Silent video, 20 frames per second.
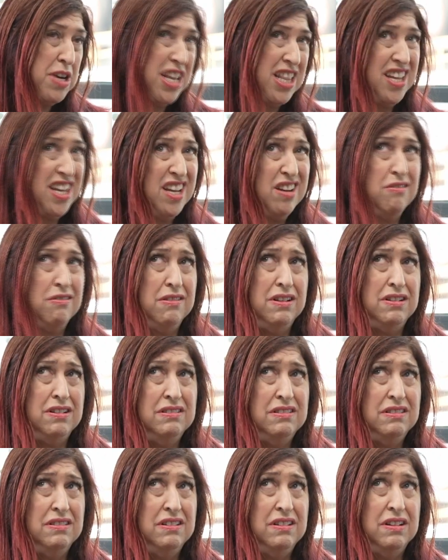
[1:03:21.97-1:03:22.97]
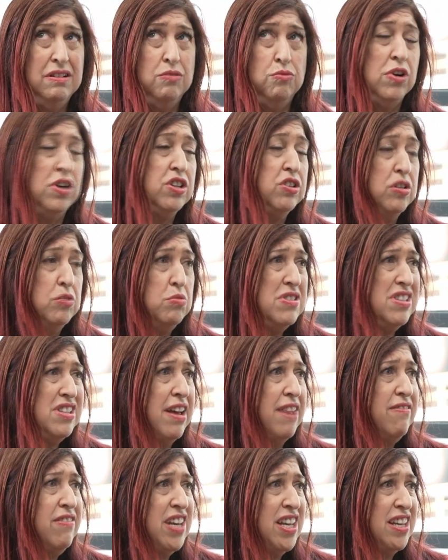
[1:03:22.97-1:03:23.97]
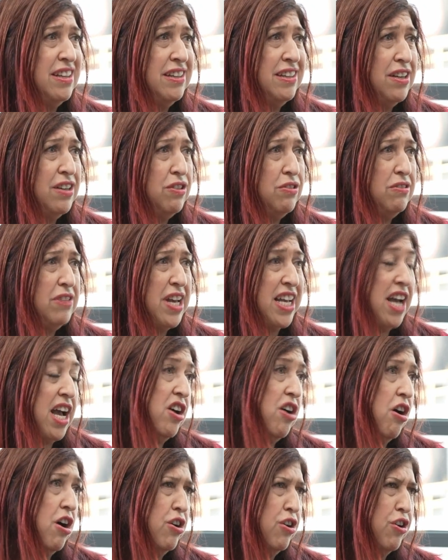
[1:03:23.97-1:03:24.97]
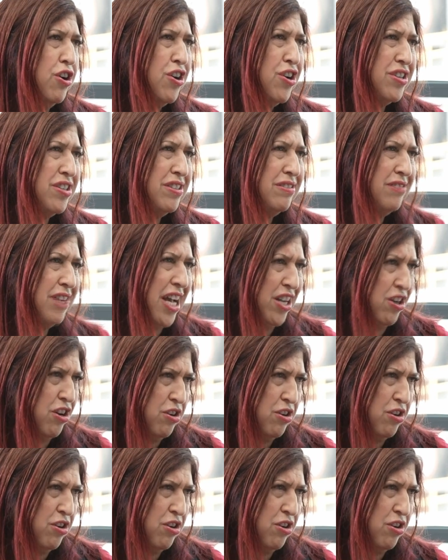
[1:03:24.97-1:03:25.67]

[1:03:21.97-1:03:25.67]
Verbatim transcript: You might think, well, what good was loving? You know, like I got hurt.